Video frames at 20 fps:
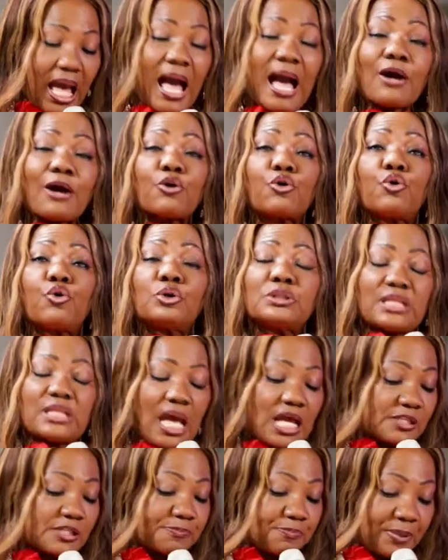are
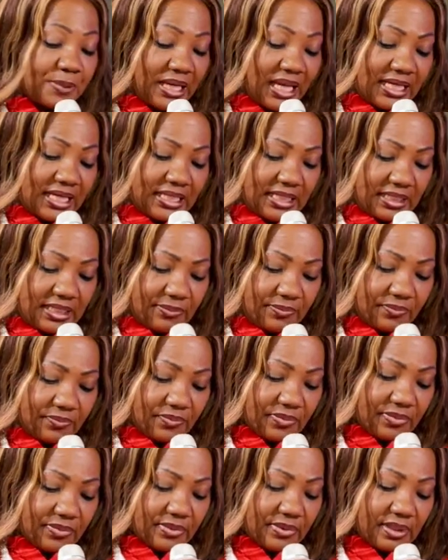good at planning,
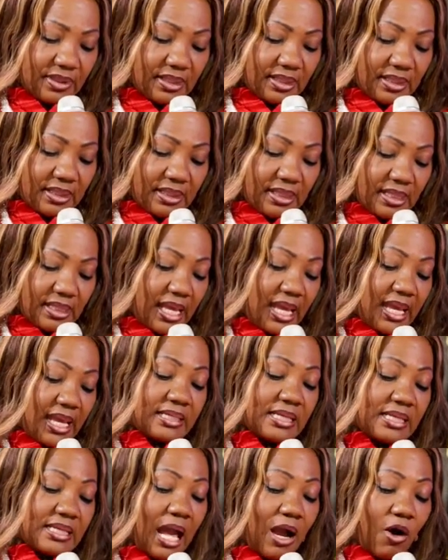
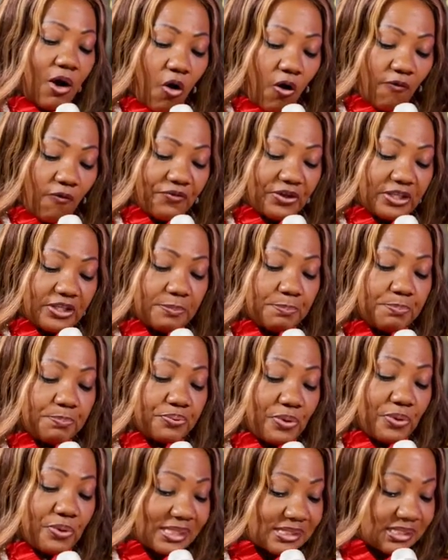and are often
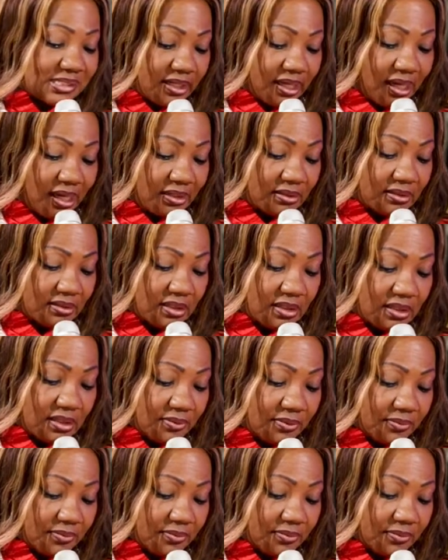practical